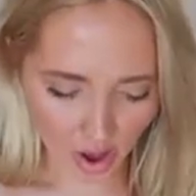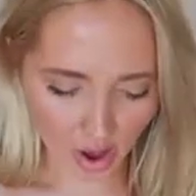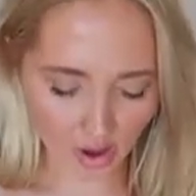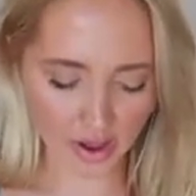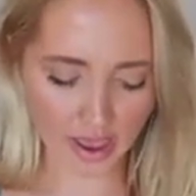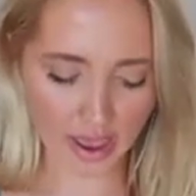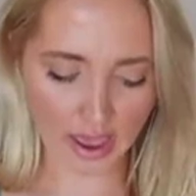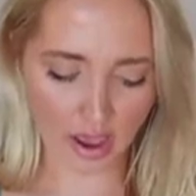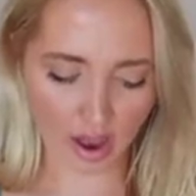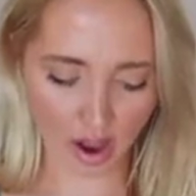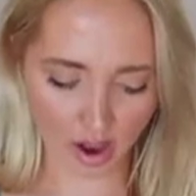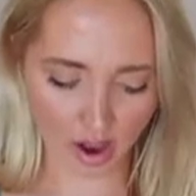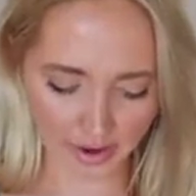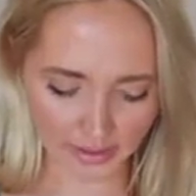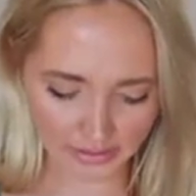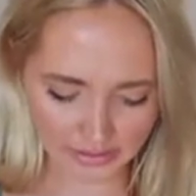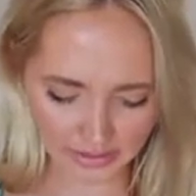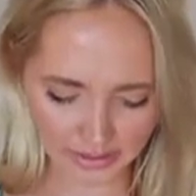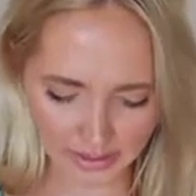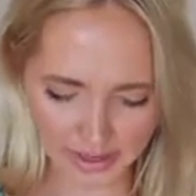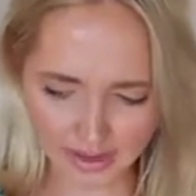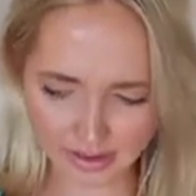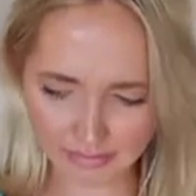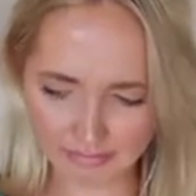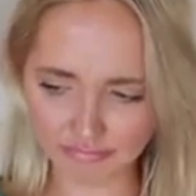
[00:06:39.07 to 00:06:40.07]
Okay,
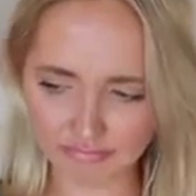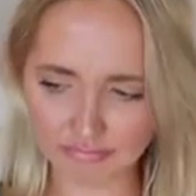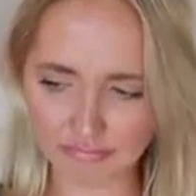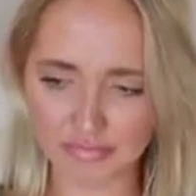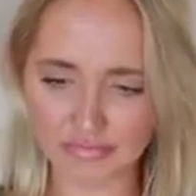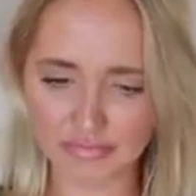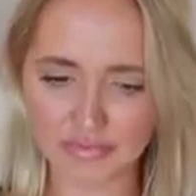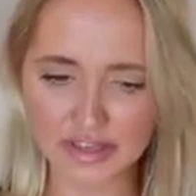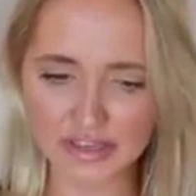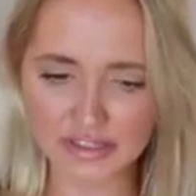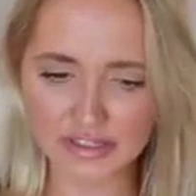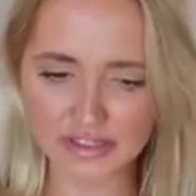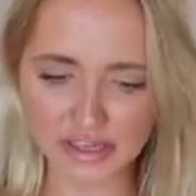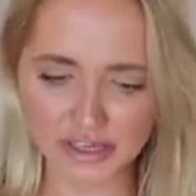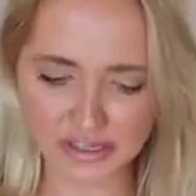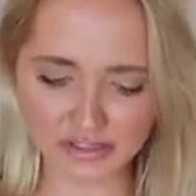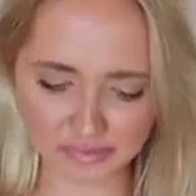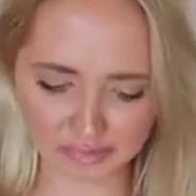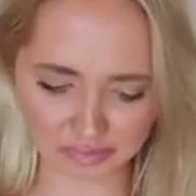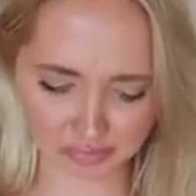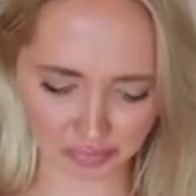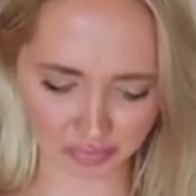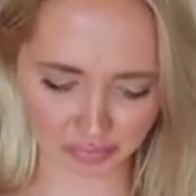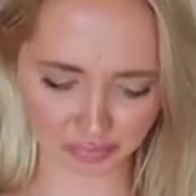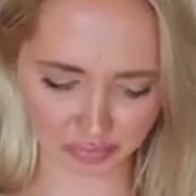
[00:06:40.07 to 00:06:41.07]
honestly, this
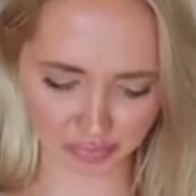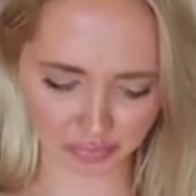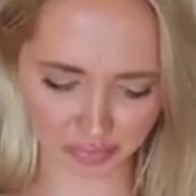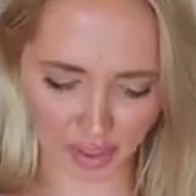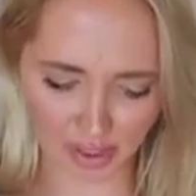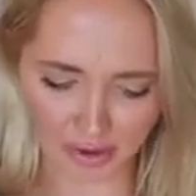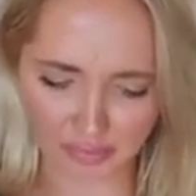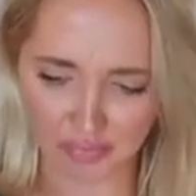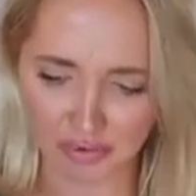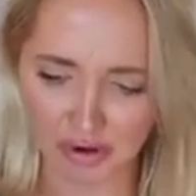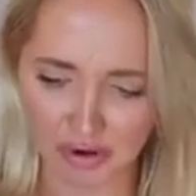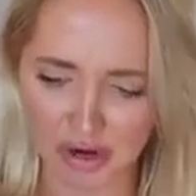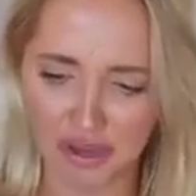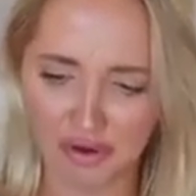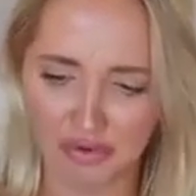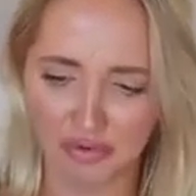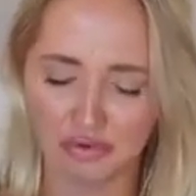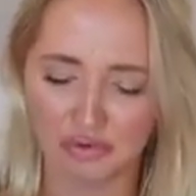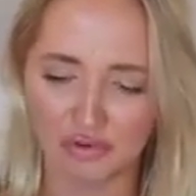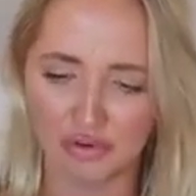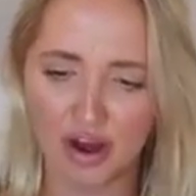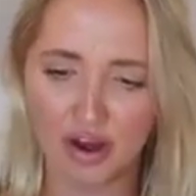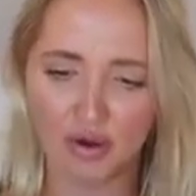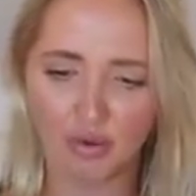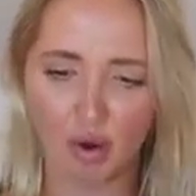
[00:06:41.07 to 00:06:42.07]
is like pretty
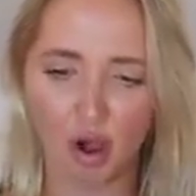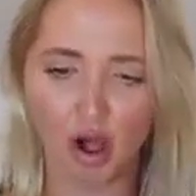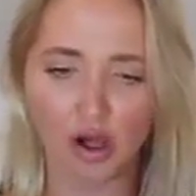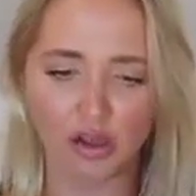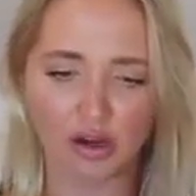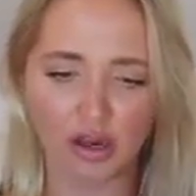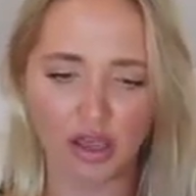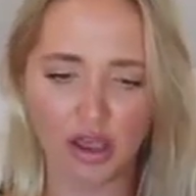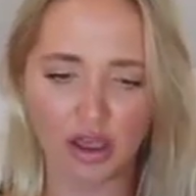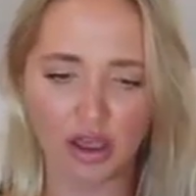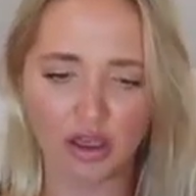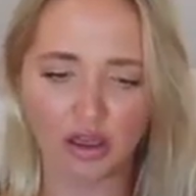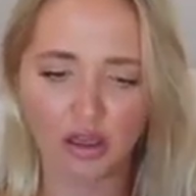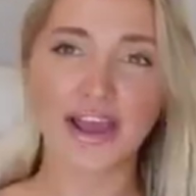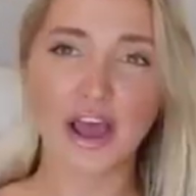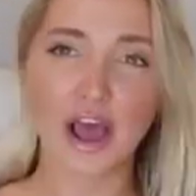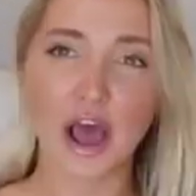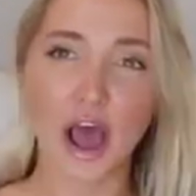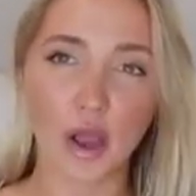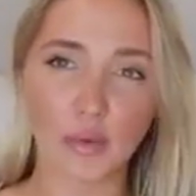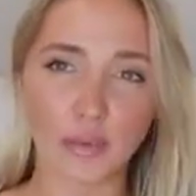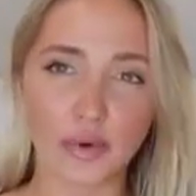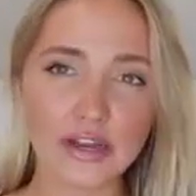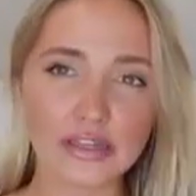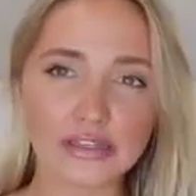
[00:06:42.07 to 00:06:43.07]
great quality.
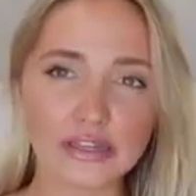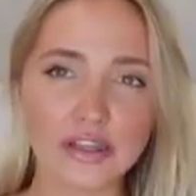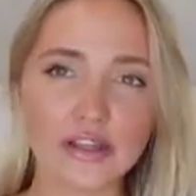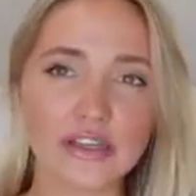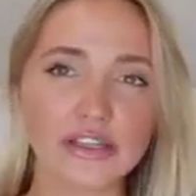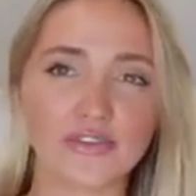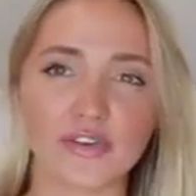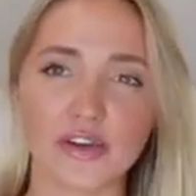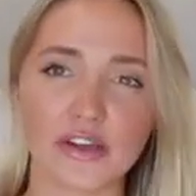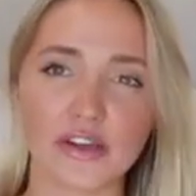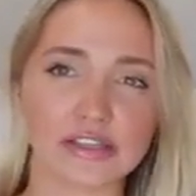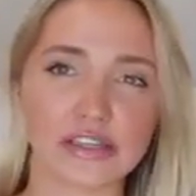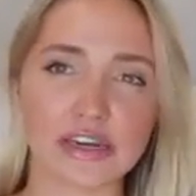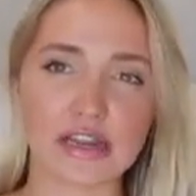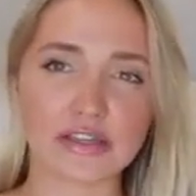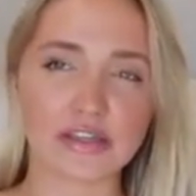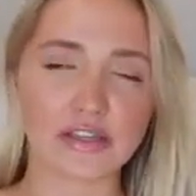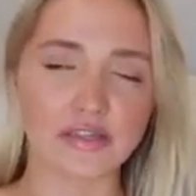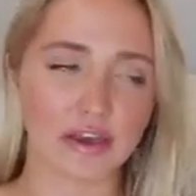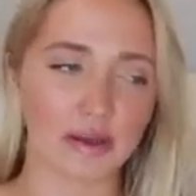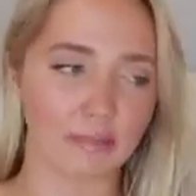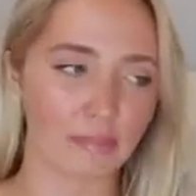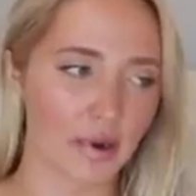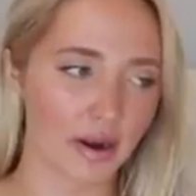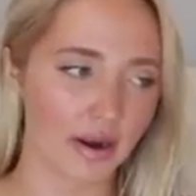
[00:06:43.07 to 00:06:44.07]
I wouldn't say this feels
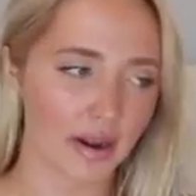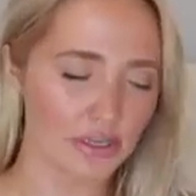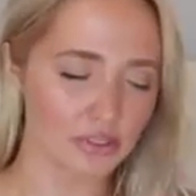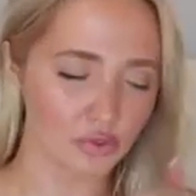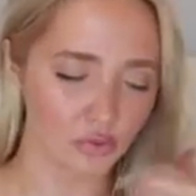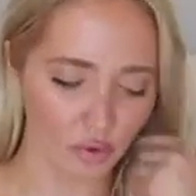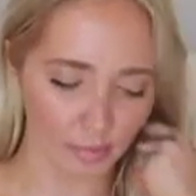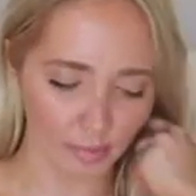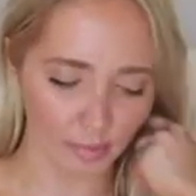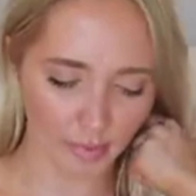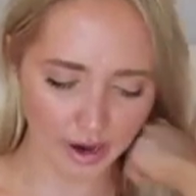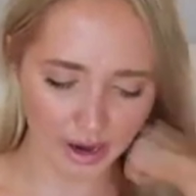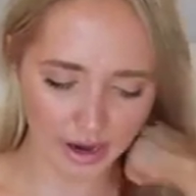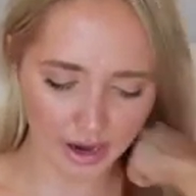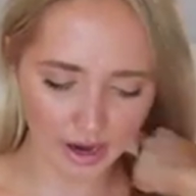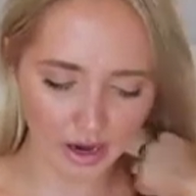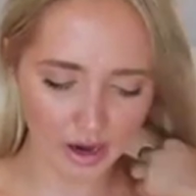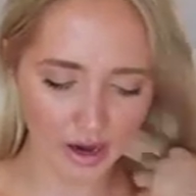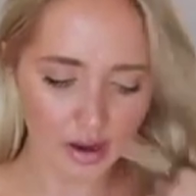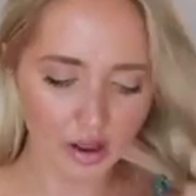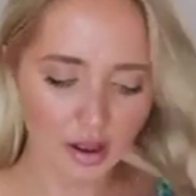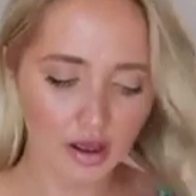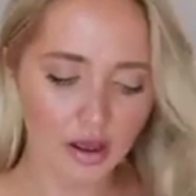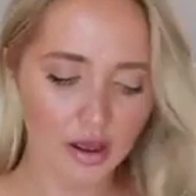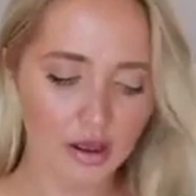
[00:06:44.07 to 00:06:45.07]
anything like Monday
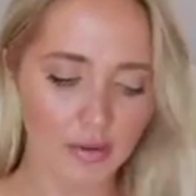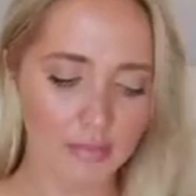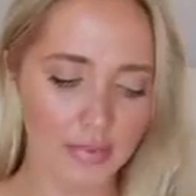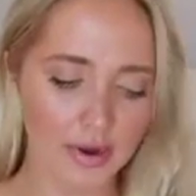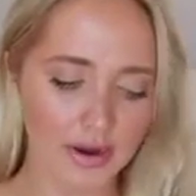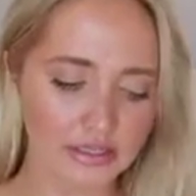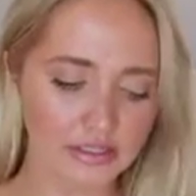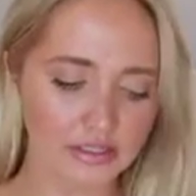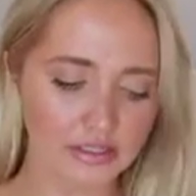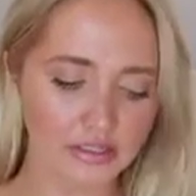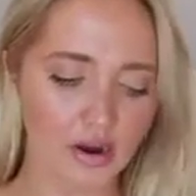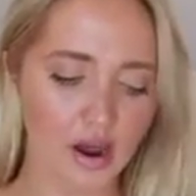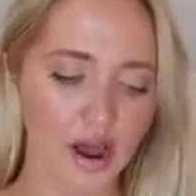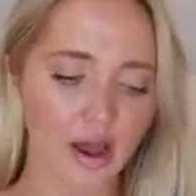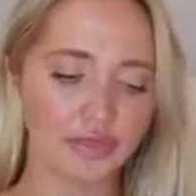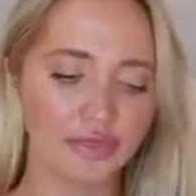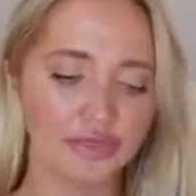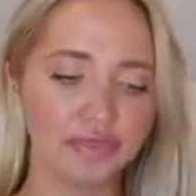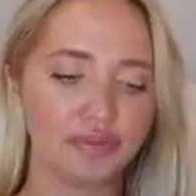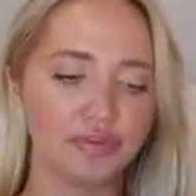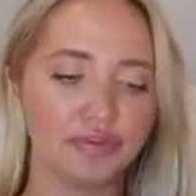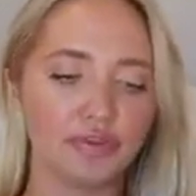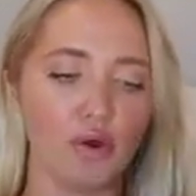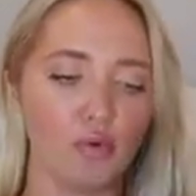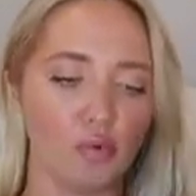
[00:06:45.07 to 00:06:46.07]
Swimwear, but it's
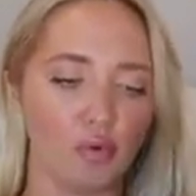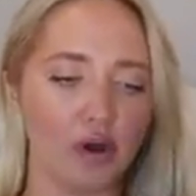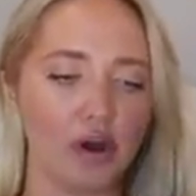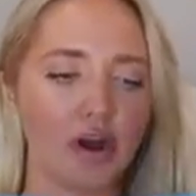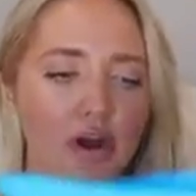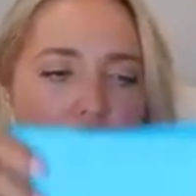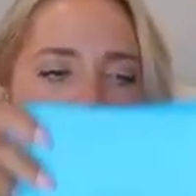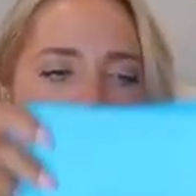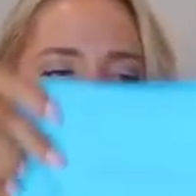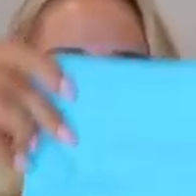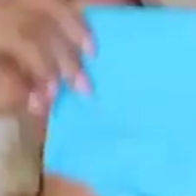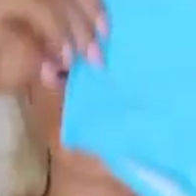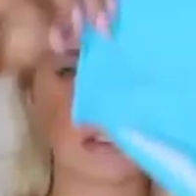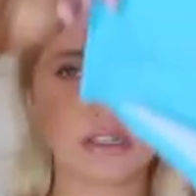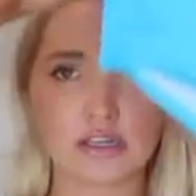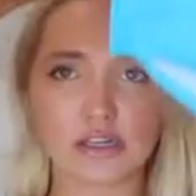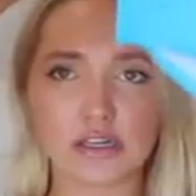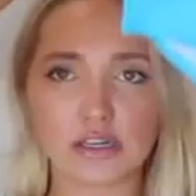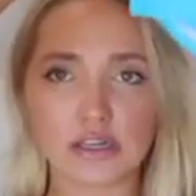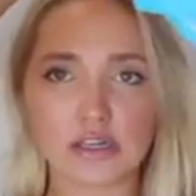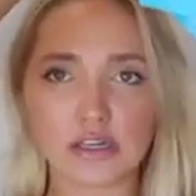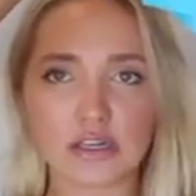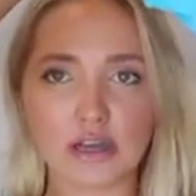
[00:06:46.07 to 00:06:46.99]
not the worst.